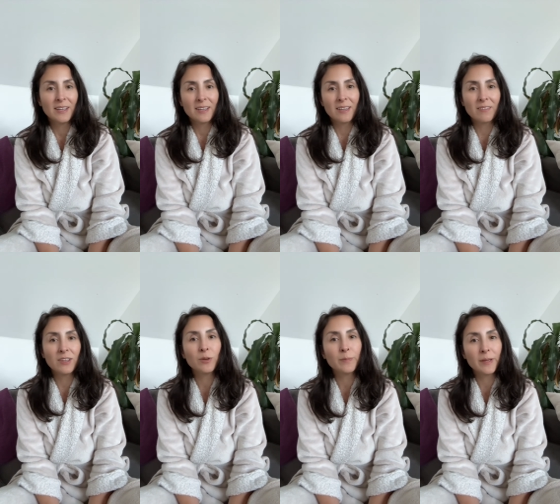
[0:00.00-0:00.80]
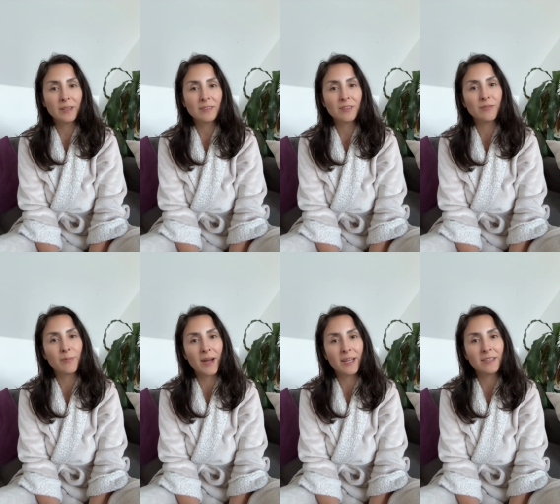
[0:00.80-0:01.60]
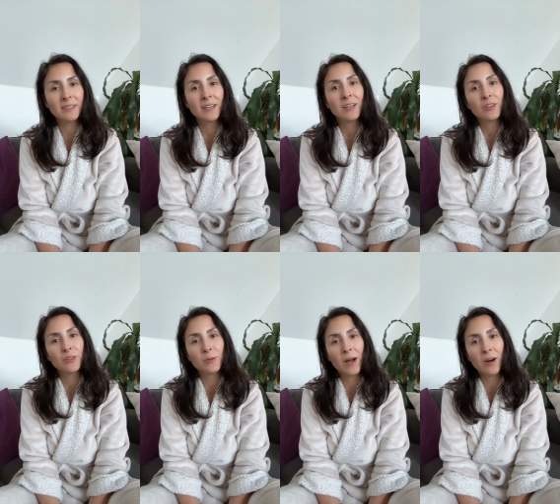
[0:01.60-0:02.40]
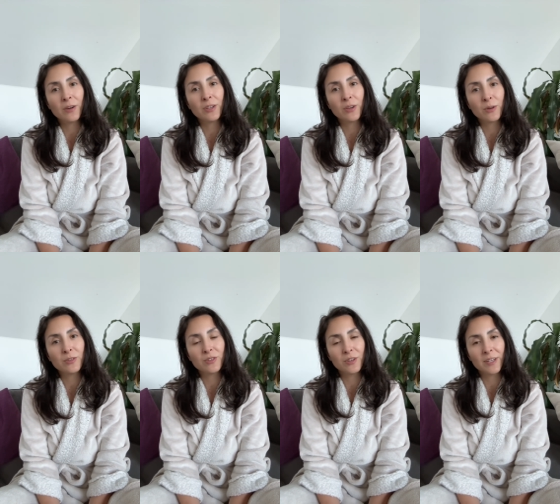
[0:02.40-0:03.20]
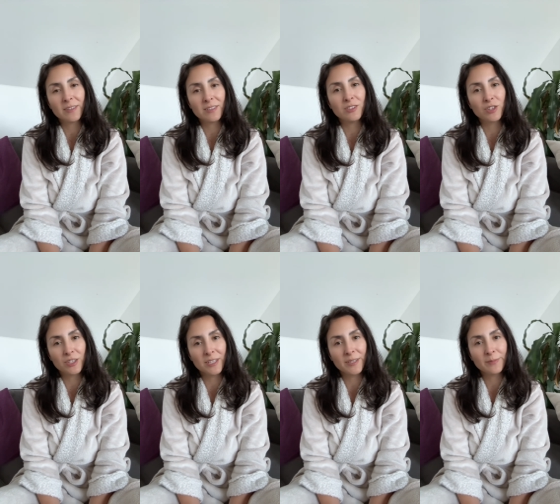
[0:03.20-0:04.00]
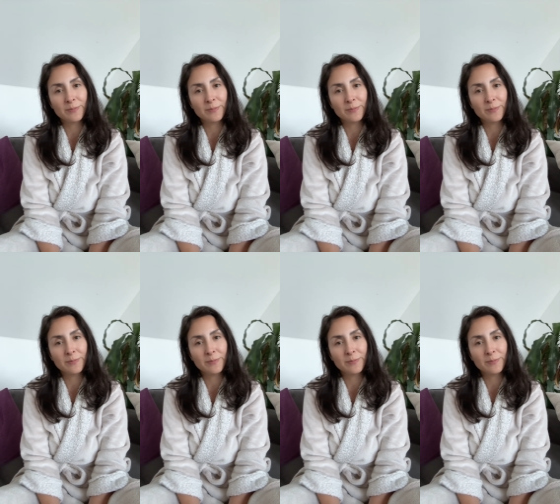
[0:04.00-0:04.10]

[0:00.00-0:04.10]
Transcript: giving you peace of mind throughout your surrogacy journey.